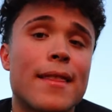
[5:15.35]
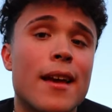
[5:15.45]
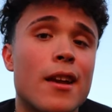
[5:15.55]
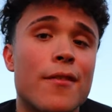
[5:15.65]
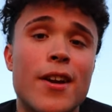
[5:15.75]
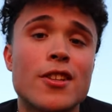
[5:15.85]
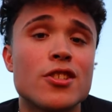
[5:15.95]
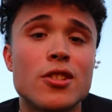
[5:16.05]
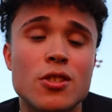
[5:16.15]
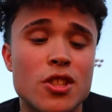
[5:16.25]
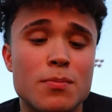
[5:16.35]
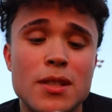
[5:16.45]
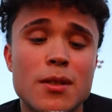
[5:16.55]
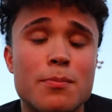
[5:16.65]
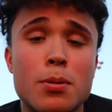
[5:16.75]
And then eventually you'll just
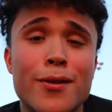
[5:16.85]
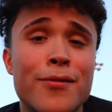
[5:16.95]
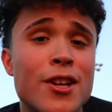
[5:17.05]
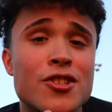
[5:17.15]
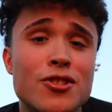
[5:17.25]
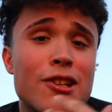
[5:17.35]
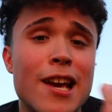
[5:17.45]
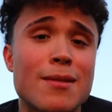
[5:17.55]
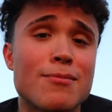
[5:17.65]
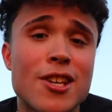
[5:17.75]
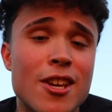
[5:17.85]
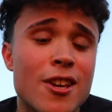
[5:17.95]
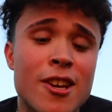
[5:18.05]
be a professional like me,